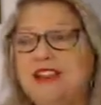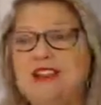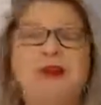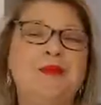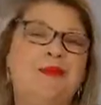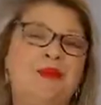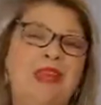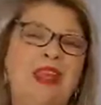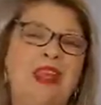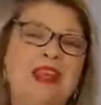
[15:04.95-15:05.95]
So
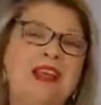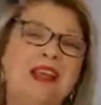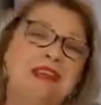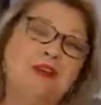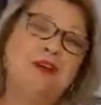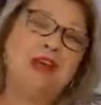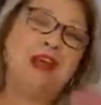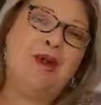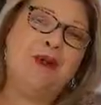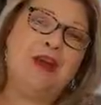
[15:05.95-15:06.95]
That's it for
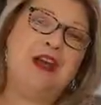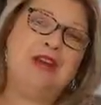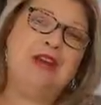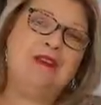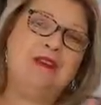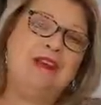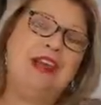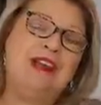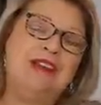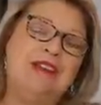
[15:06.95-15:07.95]
now. Adios,
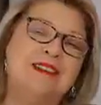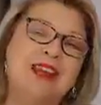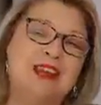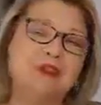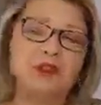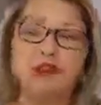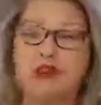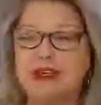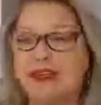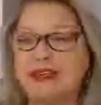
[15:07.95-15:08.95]
guys. Thanks for
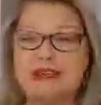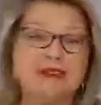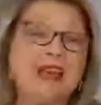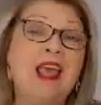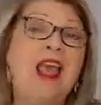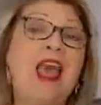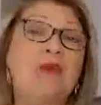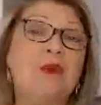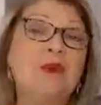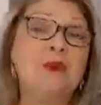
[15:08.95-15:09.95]
joining us.
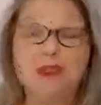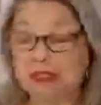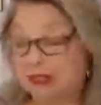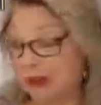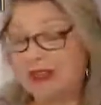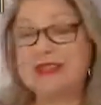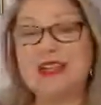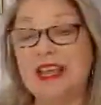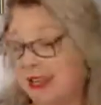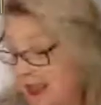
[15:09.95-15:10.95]
Have a really great
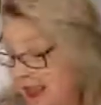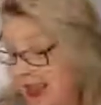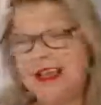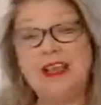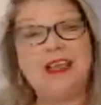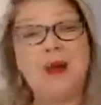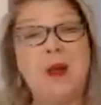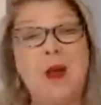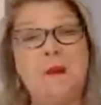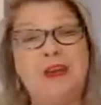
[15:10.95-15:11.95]
day, and I'm going to
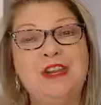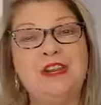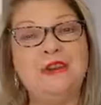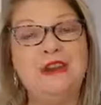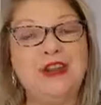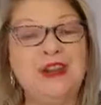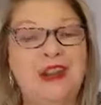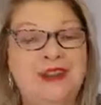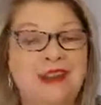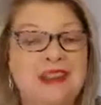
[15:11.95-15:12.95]
pop in here
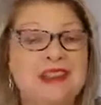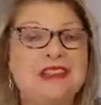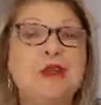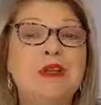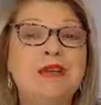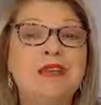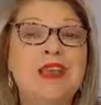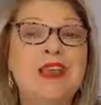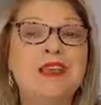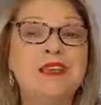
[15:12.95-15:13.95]
Friday. So we'll give you the
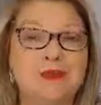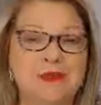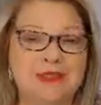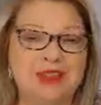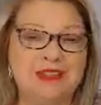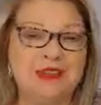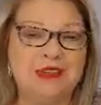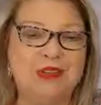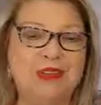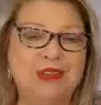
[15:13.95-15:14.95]
heads up for that so you
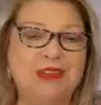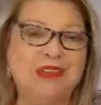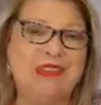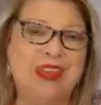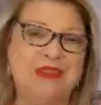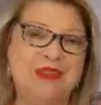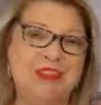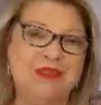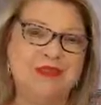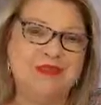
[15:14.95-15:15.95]
can join us live too.